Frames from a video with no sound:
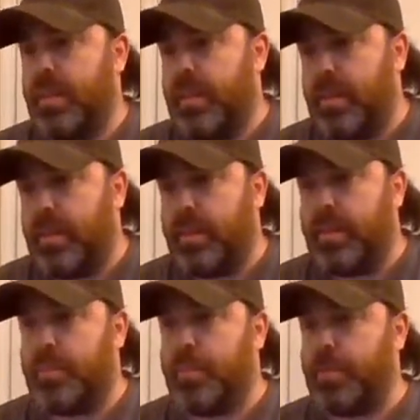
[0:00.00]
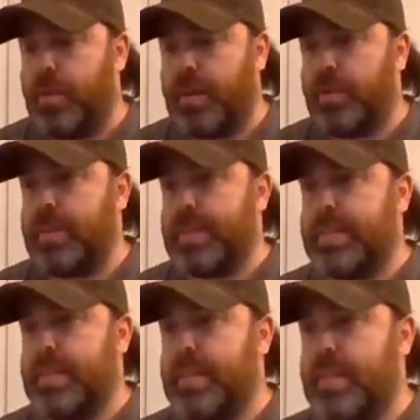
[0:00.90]
the progress
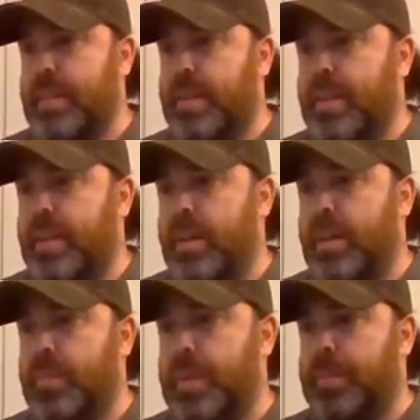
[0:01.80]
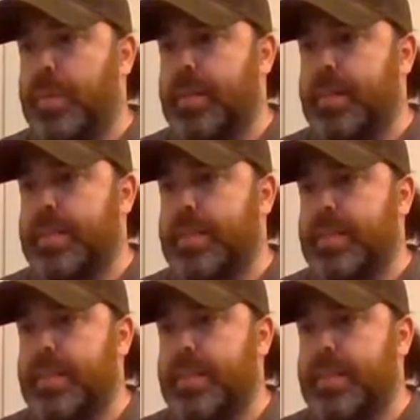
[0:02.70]
on my build